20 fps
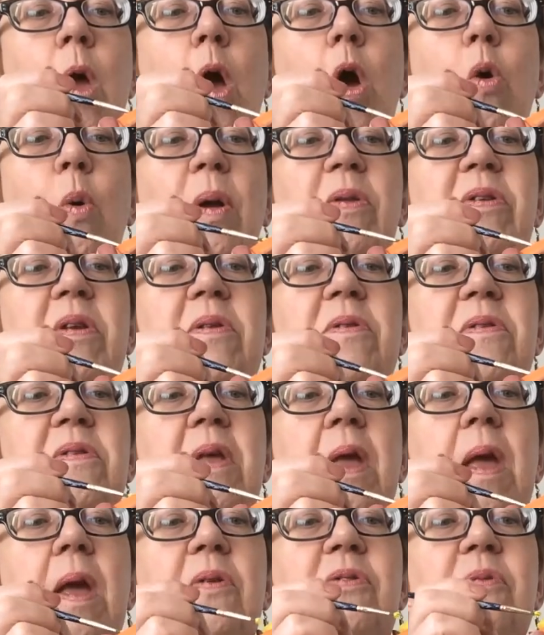Oh, I didn't
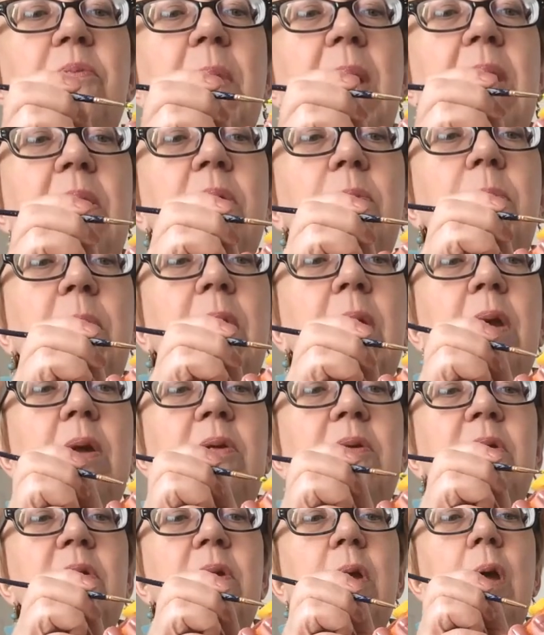say how to make the beak,
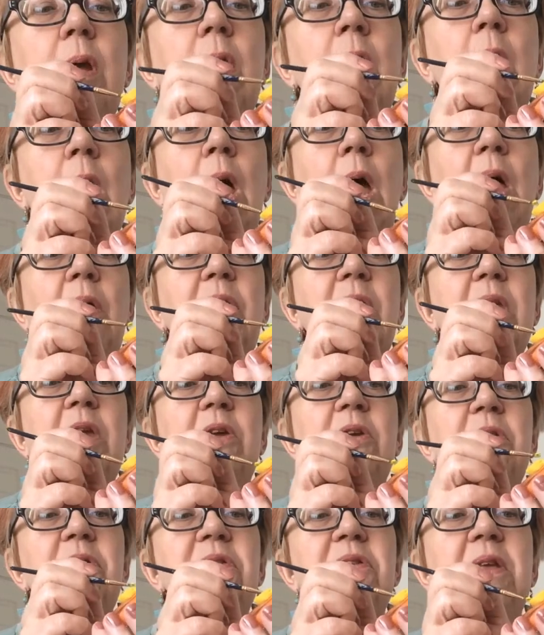did I? I think
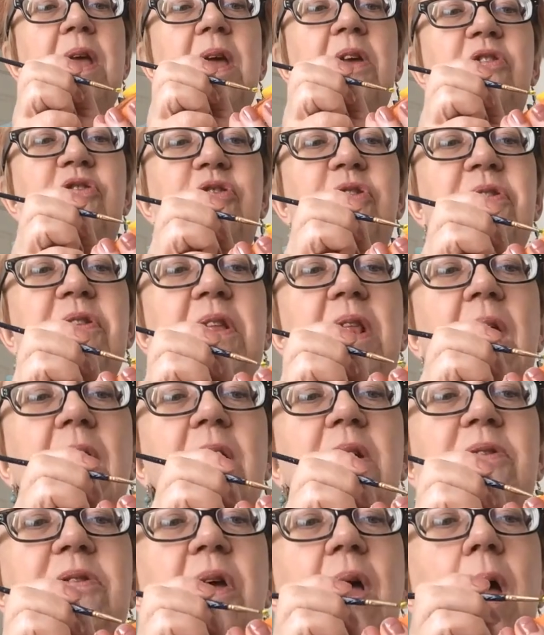you can see it. It's just
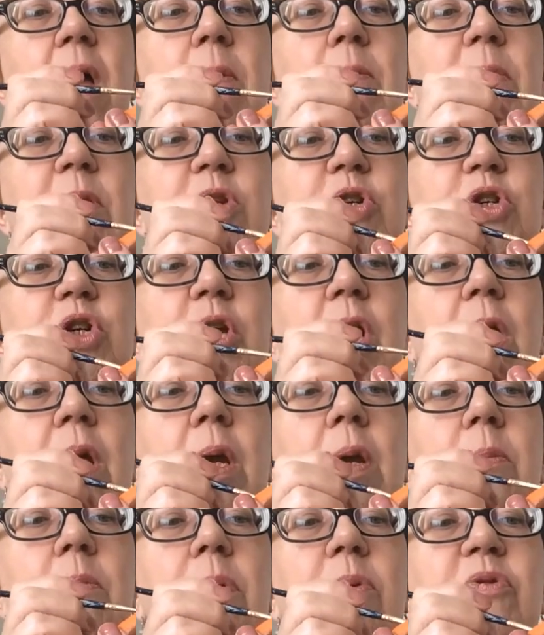like a diamond
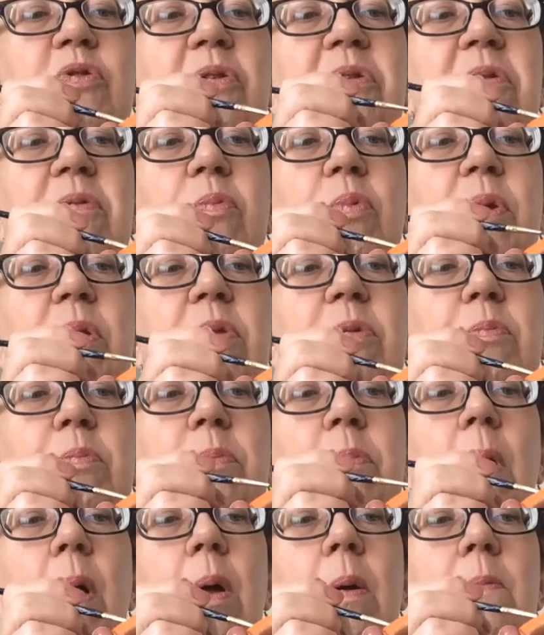shape, just with
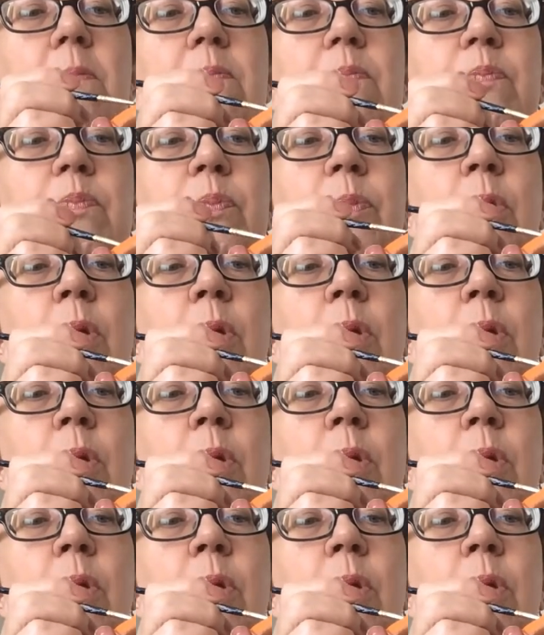the